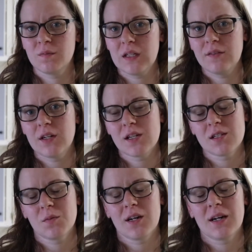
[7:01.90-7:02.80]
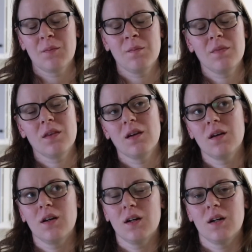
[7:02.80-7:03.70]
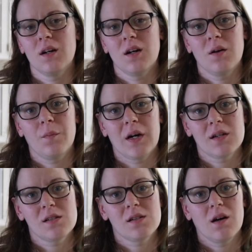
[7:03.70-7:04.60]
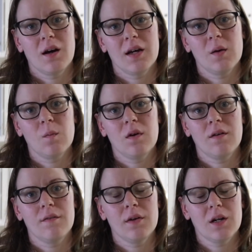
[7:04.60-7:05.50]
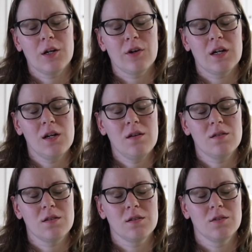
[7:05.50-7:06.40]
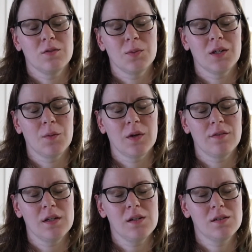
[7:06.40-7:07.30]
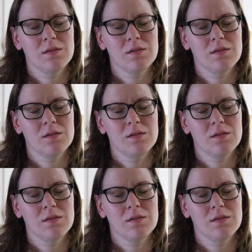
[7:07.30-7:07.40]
evening sometime. But I am very ready to put up my feet